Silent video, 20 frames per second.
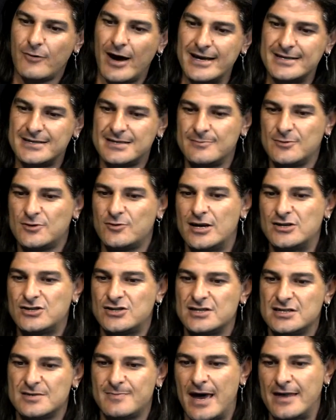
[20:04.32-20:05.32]
raise some
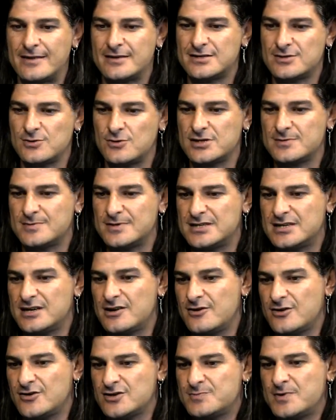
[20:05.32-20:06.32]
questions about the source
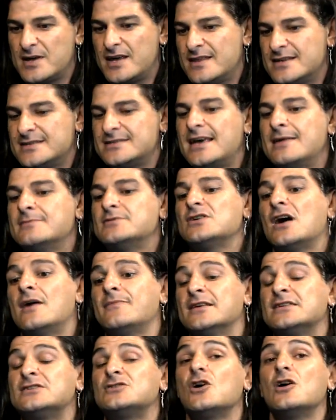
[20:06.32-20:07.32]
materials, but at the same time,
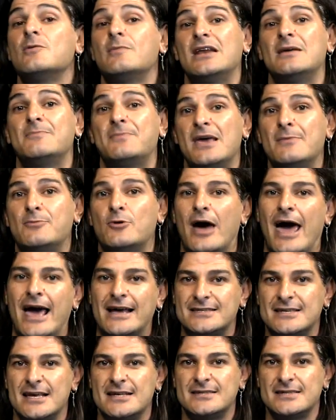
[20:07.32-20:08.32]
there's so many people
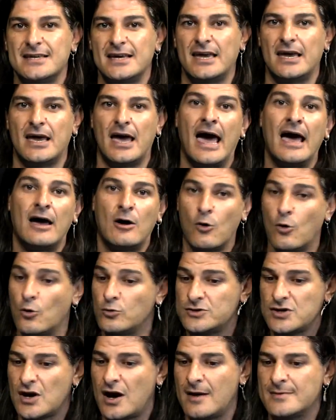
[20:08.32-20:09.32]
accessing it at
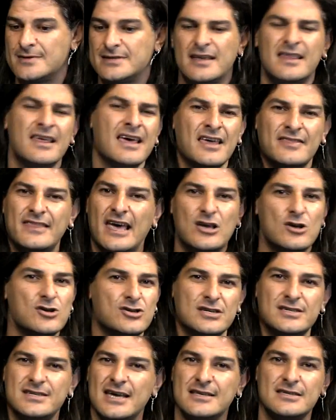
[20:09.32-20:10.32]
all times that they
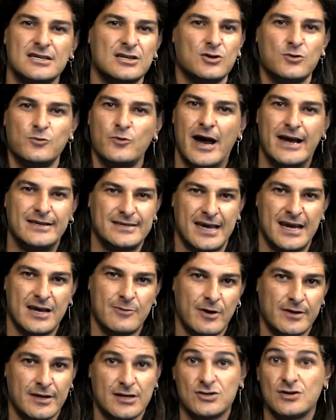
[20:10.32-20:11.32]
usually tend to correct
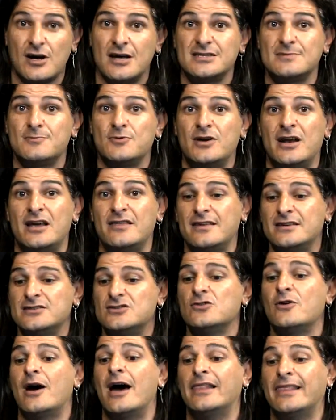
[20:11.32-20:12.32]
anyone that tries to put anything
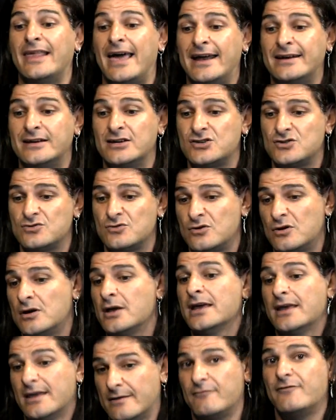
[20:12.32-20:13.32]
too outlandish or false.
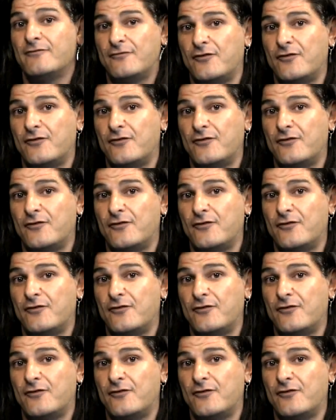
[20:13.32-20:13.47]
Well,